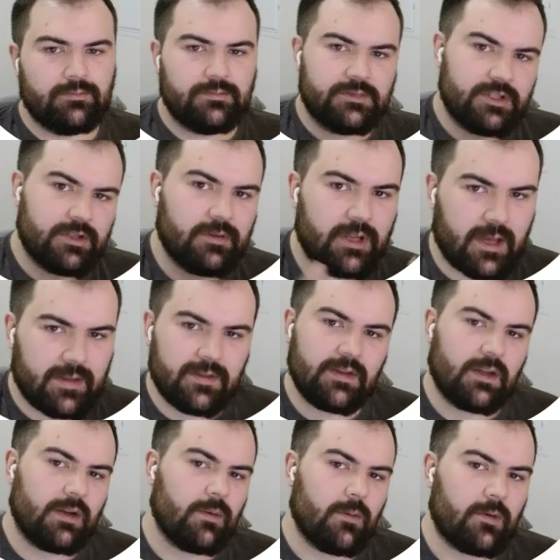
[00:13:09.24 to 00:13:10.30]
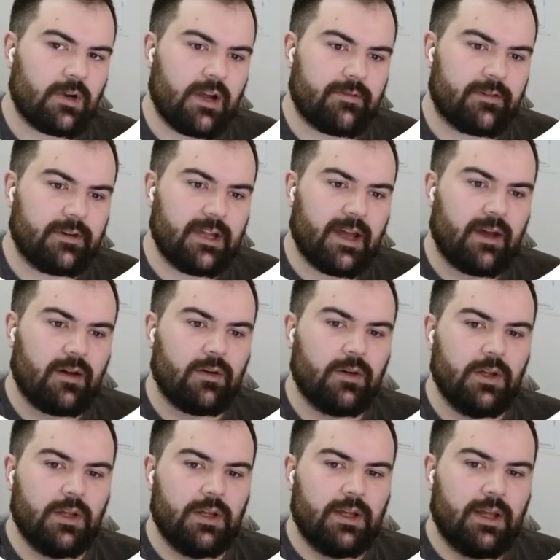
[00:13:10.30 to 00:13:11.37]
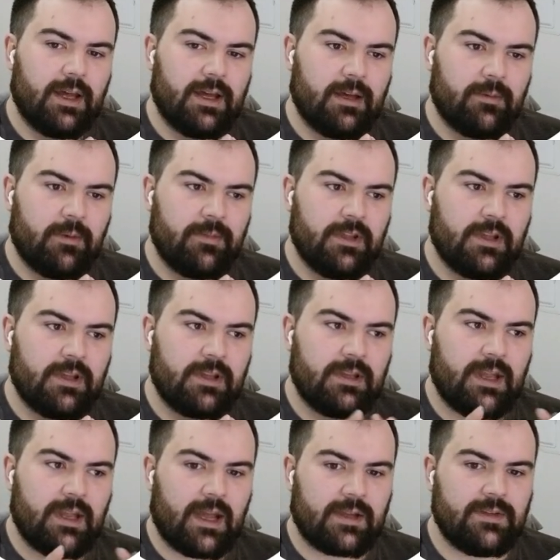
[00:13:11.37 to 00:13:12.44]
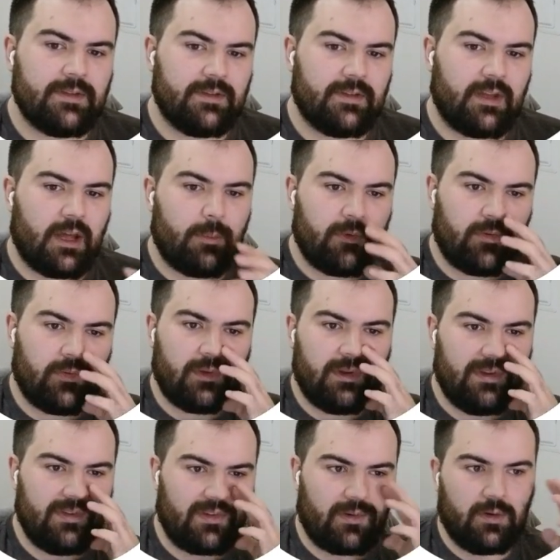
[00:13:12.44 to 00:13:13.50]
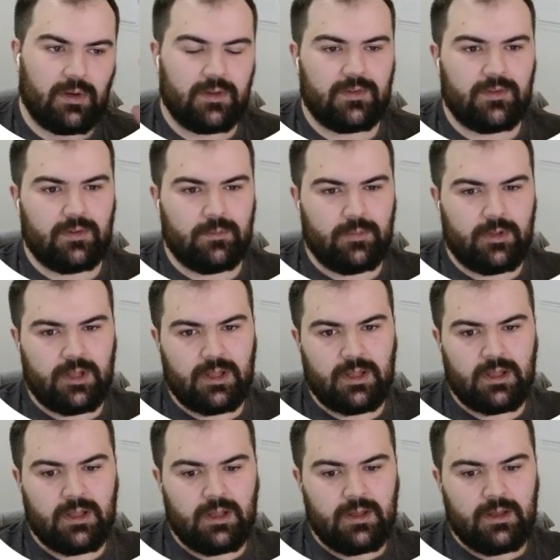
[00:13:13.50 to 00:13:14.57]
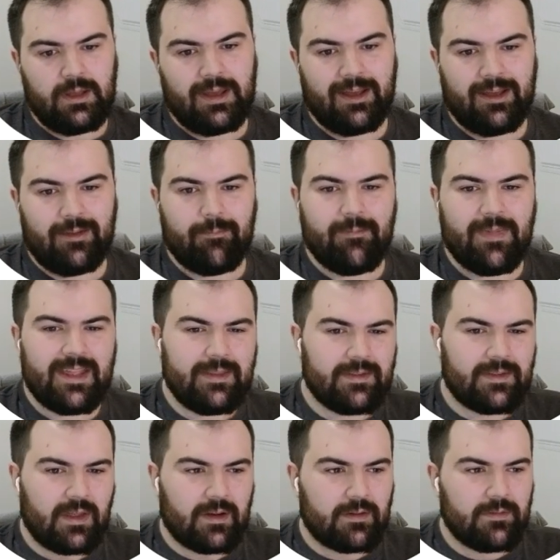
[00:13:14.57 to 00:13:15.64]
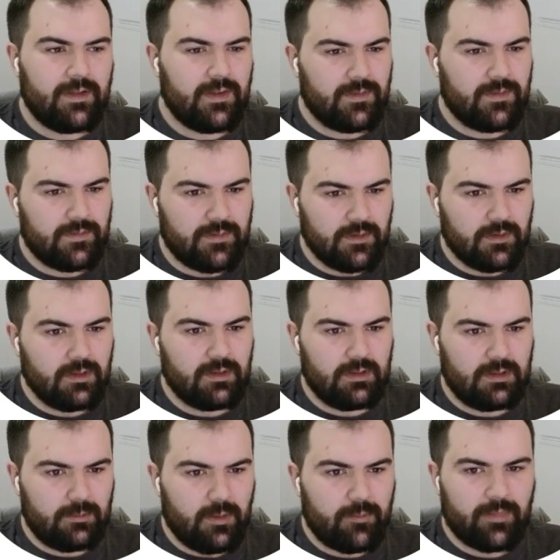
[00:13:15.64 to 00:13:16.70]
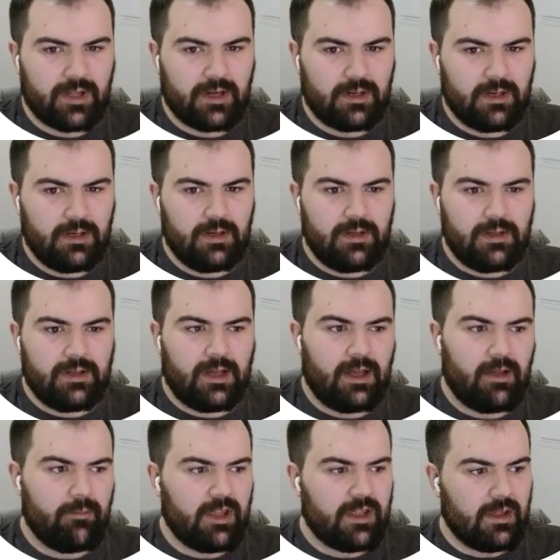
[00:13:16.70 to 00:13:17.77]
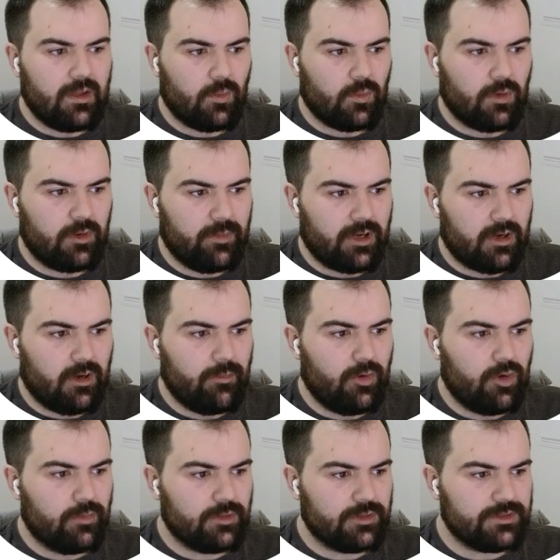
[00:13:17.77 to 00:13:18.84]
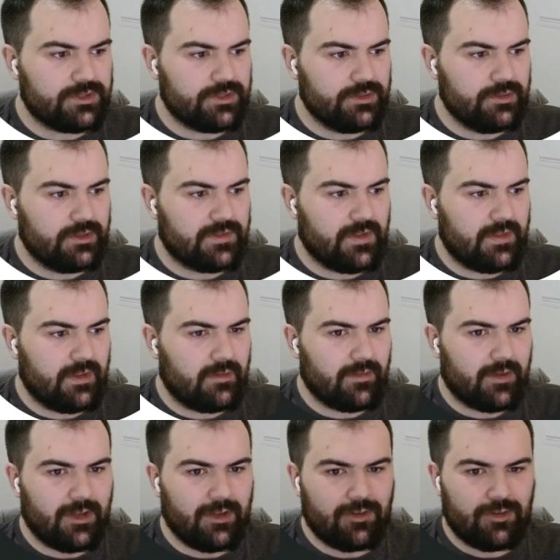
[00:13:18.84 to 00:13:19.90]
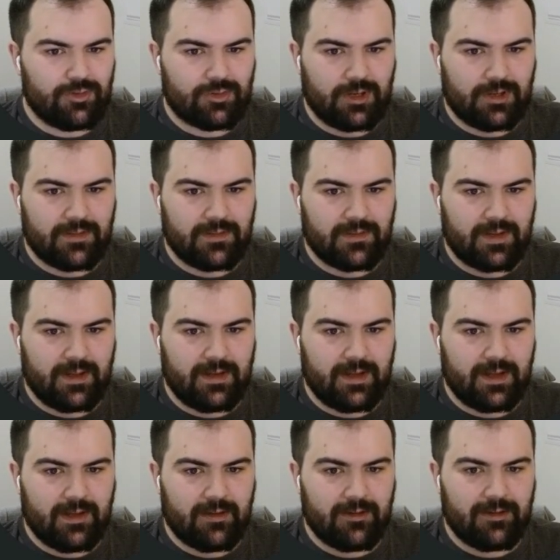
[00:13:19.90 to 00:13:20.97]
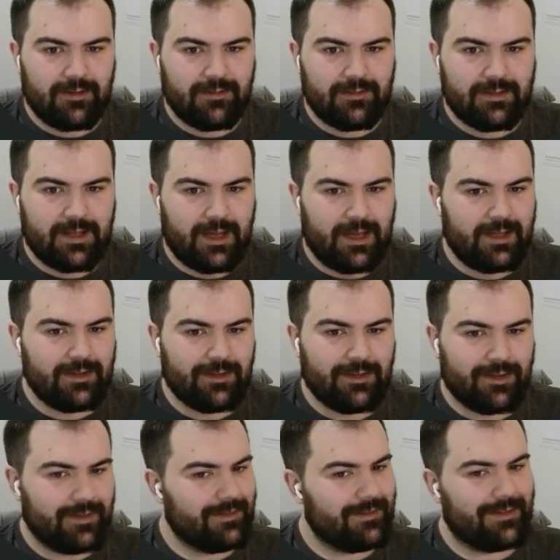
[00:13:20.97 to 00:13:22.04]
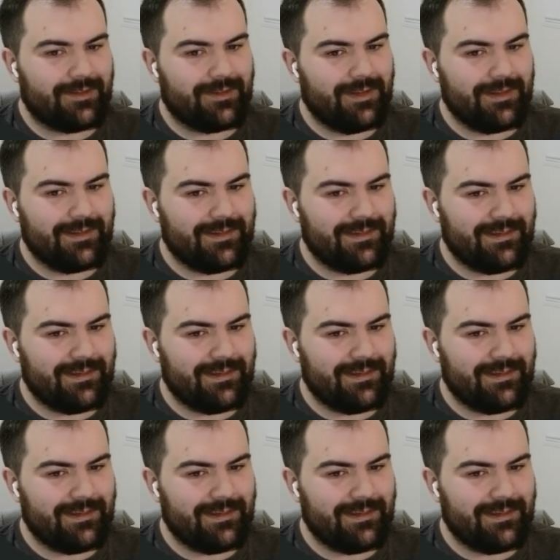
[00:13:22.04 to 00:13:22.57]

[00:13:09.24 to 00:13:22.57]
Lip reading: But yeah, that's where we're at for now. I'm thinking next steps is going to be making this interface feel a little bit better, making it work better on mobile too, because I think if I shrink this guy down, yeah, it